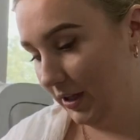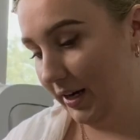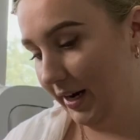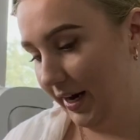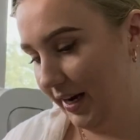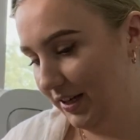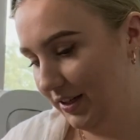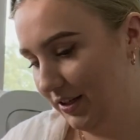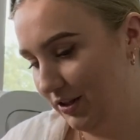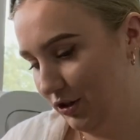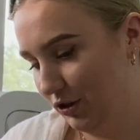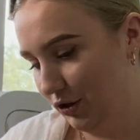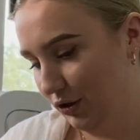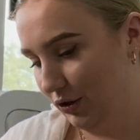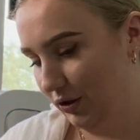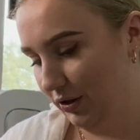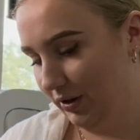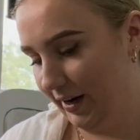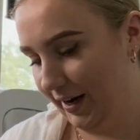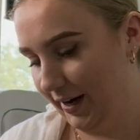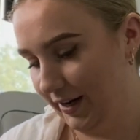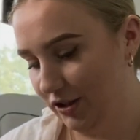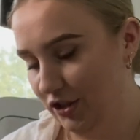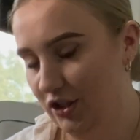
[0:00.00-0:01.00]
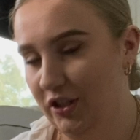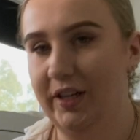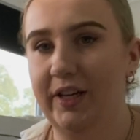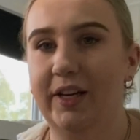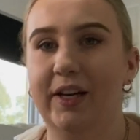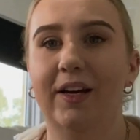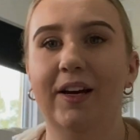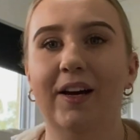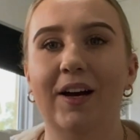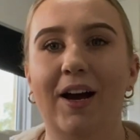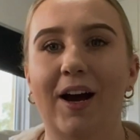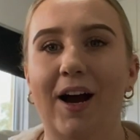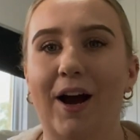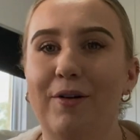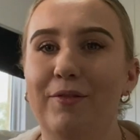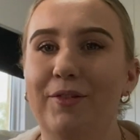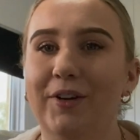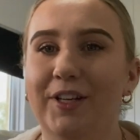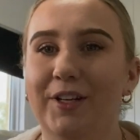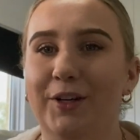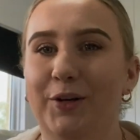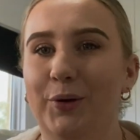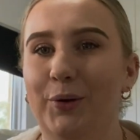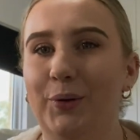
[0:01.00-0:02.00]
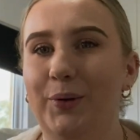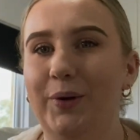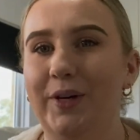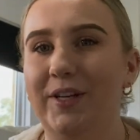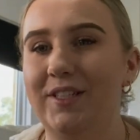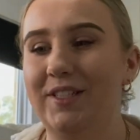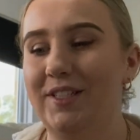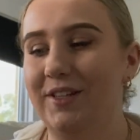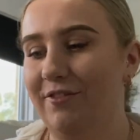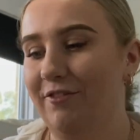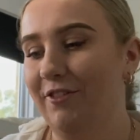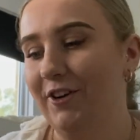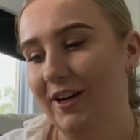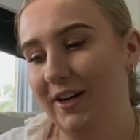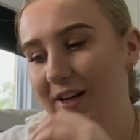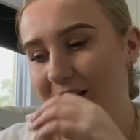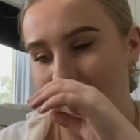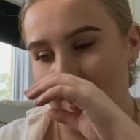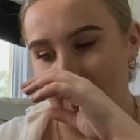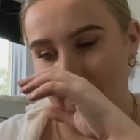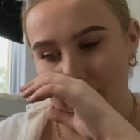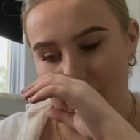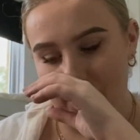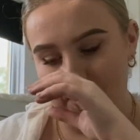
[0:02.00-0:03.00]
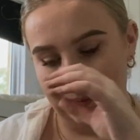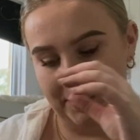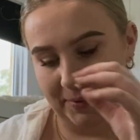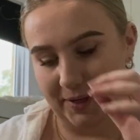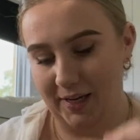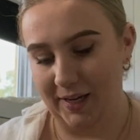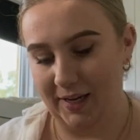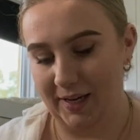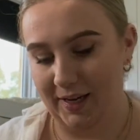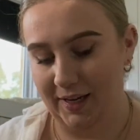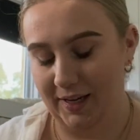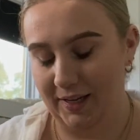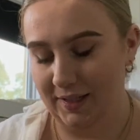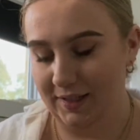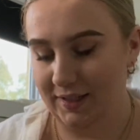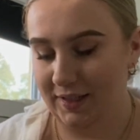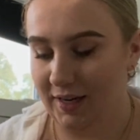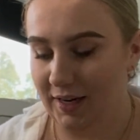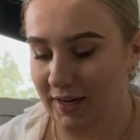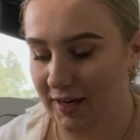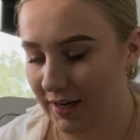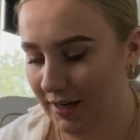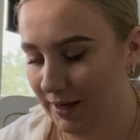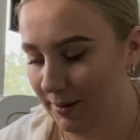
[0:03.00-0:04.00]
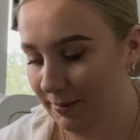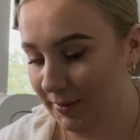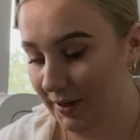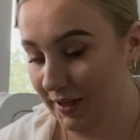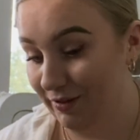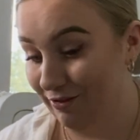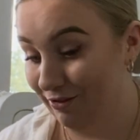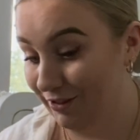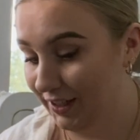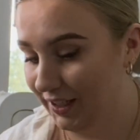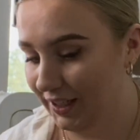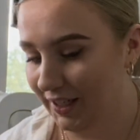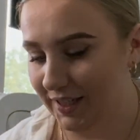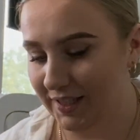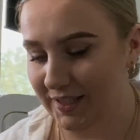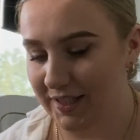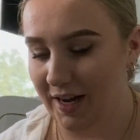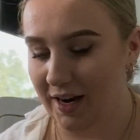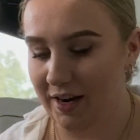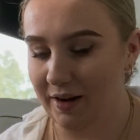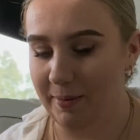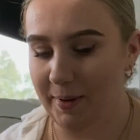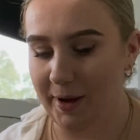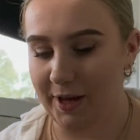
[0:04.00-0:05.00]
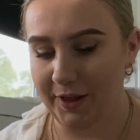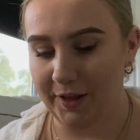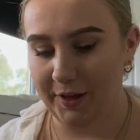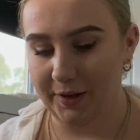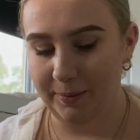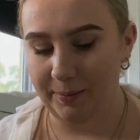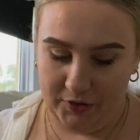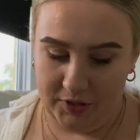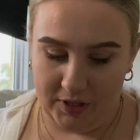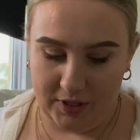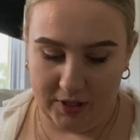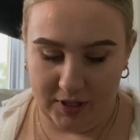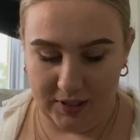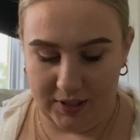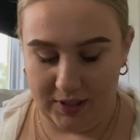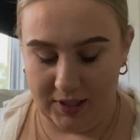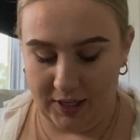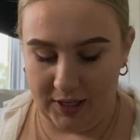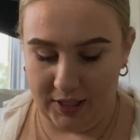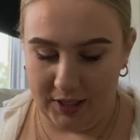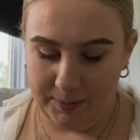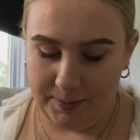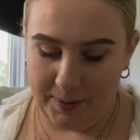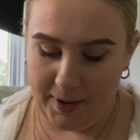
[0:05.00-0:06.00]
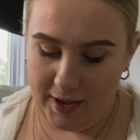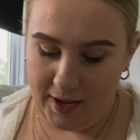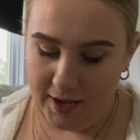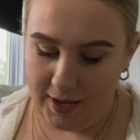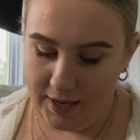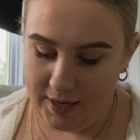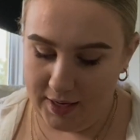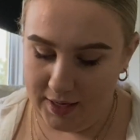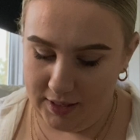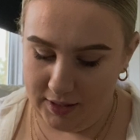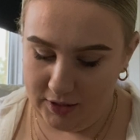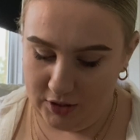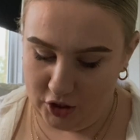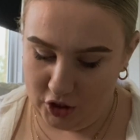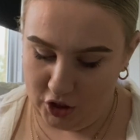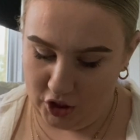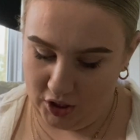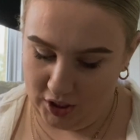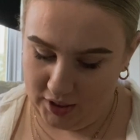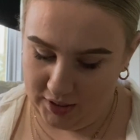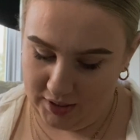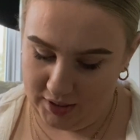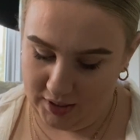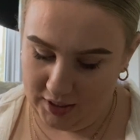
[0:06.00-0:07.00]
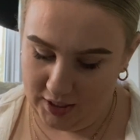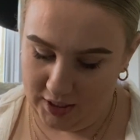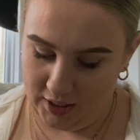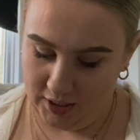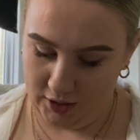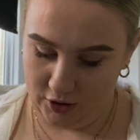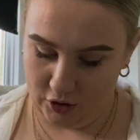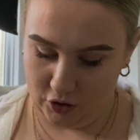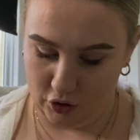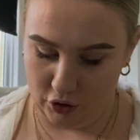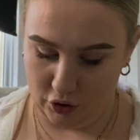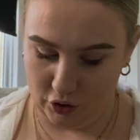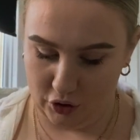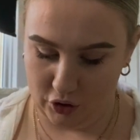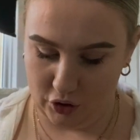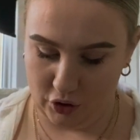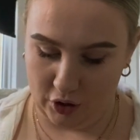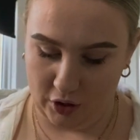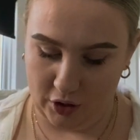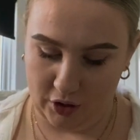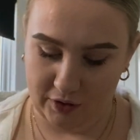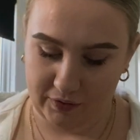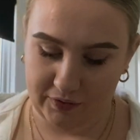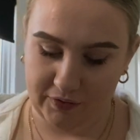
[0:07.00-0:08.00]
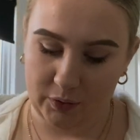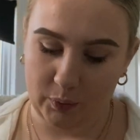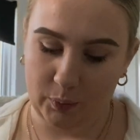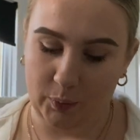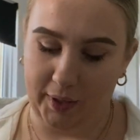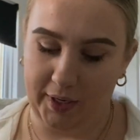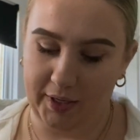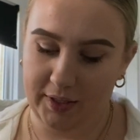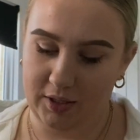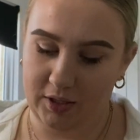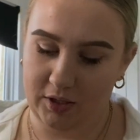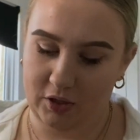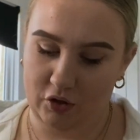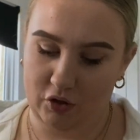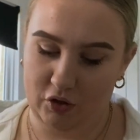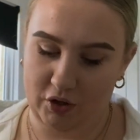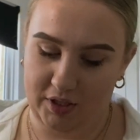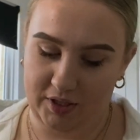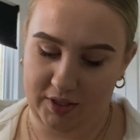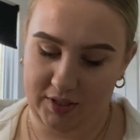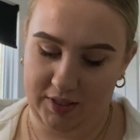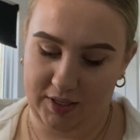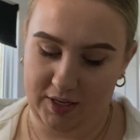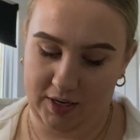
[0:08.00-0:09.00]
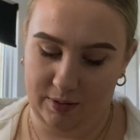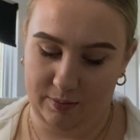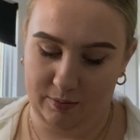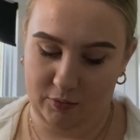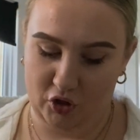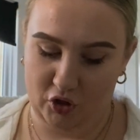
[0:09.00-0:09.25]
next two actually are really cool and different, and I'm really excited about them. So this next pair is just the two-tone for one distressed denim